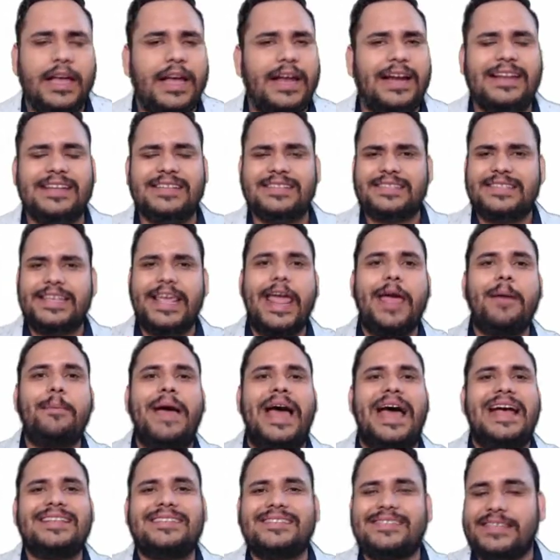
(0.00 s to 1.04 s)
It is same
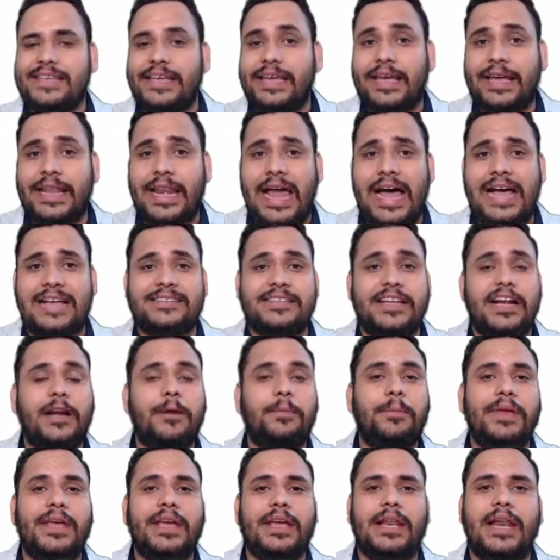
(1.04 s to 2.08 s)
as C class
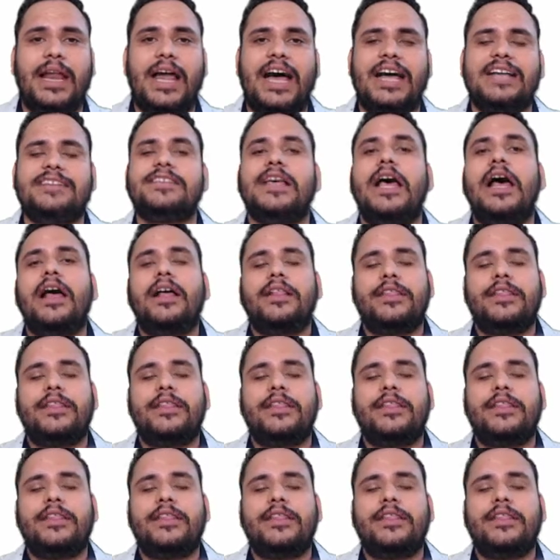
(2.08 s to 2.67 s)
and B class.